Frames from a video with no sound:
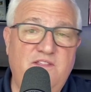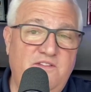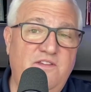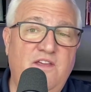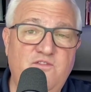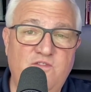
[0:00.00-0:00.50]

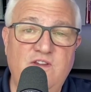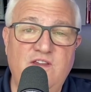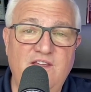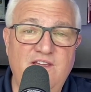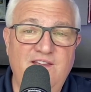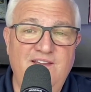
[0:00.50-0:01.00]

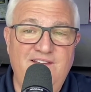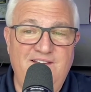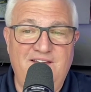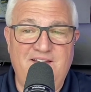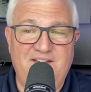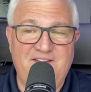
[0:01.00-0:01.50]
century,
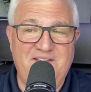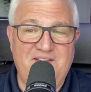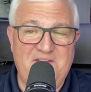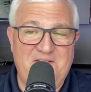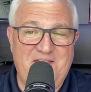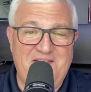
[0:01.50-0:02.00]

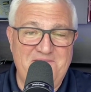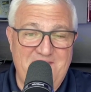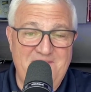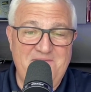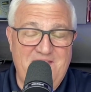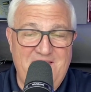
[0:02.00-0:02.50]

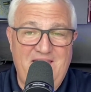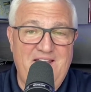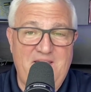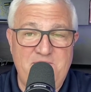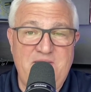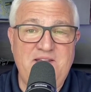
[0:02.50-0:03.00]
and
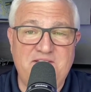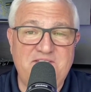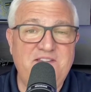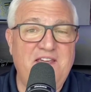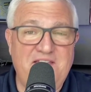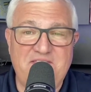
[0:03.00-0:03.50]
I mean to
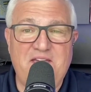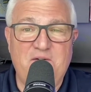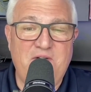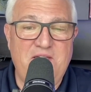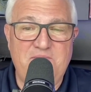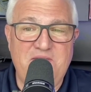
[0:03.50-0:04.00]
say it
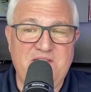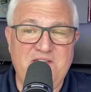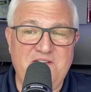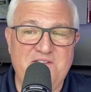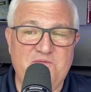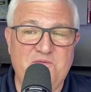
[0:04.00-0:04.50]
that way
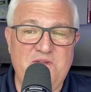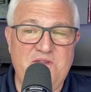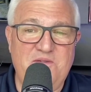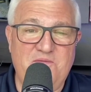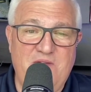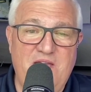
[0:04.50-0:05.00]
because
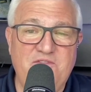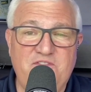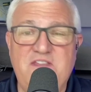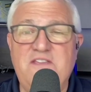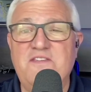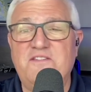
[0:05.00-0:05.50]
we have
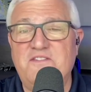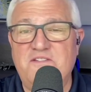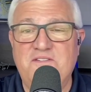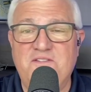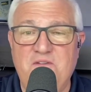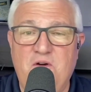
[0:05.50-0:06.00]
seen this
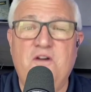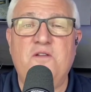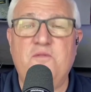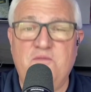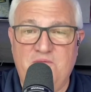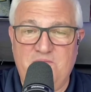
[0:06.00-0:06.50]
in
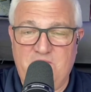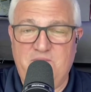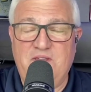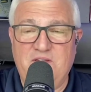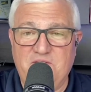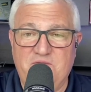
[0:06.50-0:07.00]

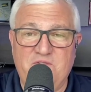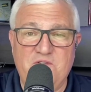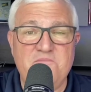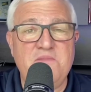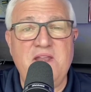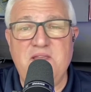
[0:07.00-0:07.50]
automobiles
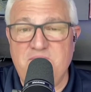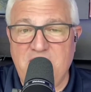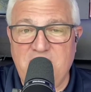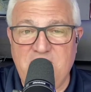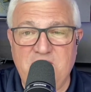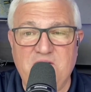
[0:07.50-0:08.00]
for many,
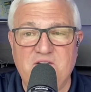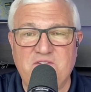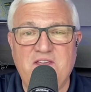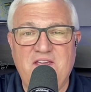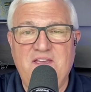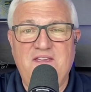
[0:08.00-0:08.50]
many
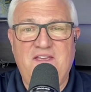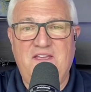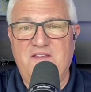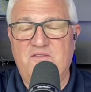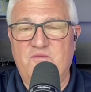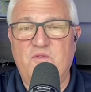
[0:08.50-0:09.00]
years
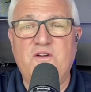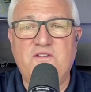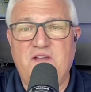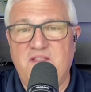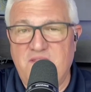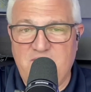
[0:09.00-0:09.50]
and have
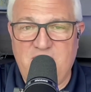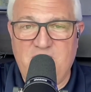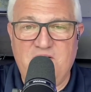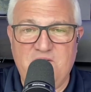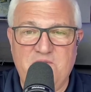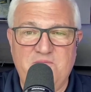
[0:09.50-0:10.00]
worked on them in
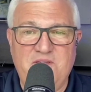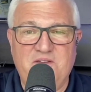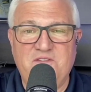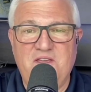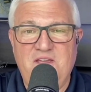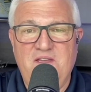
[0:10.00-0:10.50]

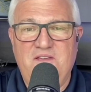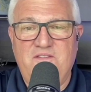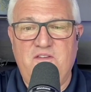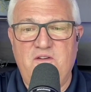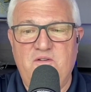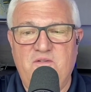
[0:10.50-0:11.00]
automobiles.
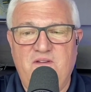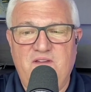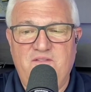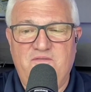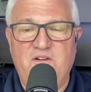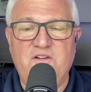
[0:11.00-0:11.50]
So
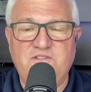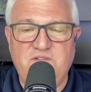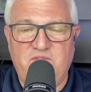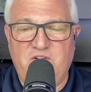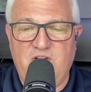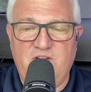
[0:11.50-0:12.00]
first
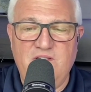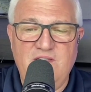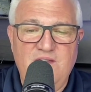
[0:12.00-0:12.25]
of all,